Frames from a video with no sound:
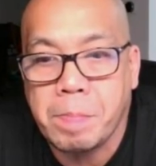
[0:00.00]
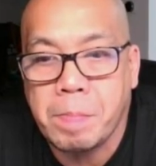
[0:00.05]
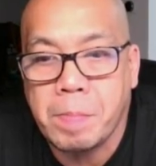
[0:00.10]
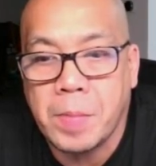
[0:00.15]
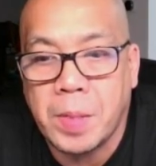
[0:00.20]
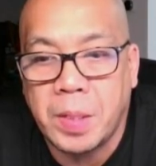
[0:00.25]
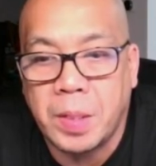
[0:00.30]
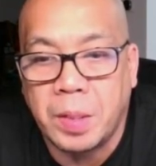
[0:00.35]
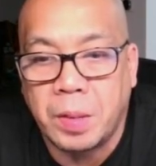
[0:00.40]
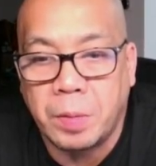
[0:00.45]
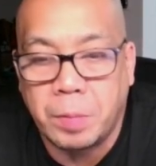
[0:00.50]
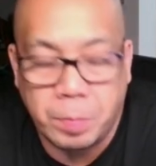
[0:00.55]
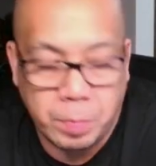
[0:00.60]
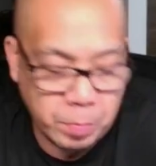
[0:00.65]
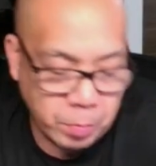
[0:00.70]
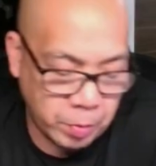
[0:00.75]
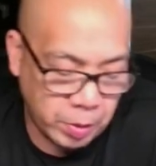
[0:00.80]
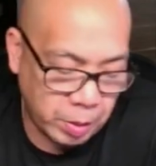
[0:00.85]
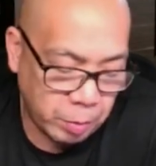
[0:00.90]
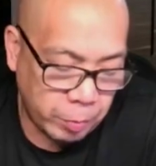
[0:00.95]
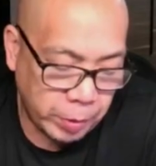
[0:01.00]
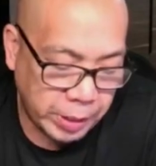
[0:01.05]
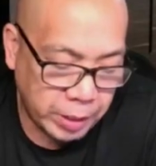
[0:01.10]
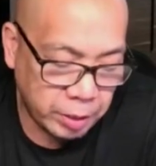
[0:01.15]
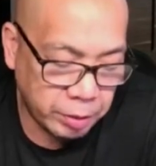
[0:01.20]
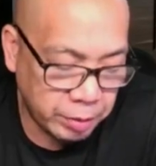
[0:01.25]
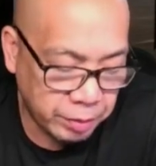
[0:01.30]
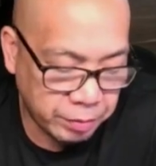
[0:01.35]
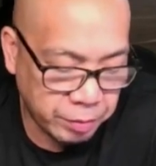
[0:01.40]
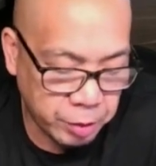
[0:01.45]
you know, we
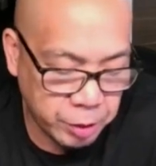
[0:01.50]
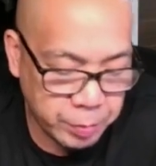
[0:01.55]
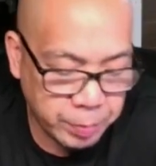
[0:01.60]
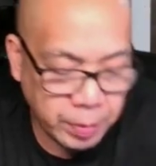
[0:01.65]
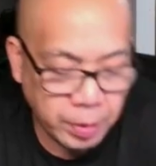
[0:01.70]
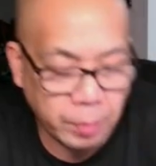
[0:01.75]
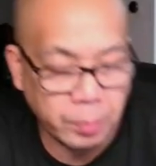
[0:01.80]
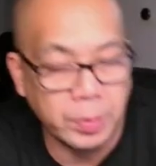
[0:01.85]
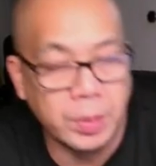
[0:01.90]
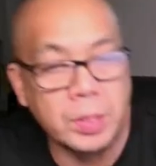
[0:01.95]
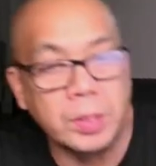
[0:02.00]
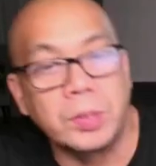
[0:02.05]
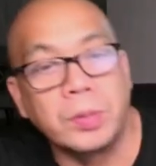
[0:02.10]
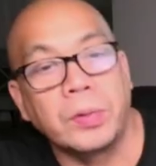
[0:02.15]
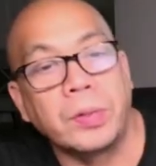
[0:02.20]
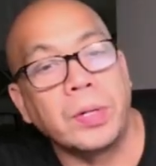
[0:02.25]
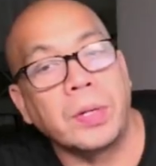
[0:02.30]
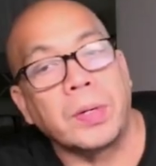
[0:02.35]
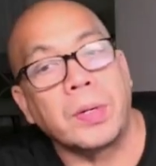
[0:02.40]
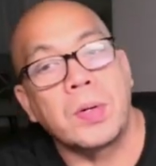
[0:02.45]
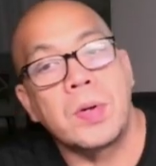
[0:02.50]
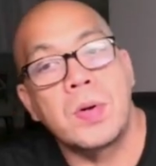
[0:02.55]
clear the first part, which is they're here.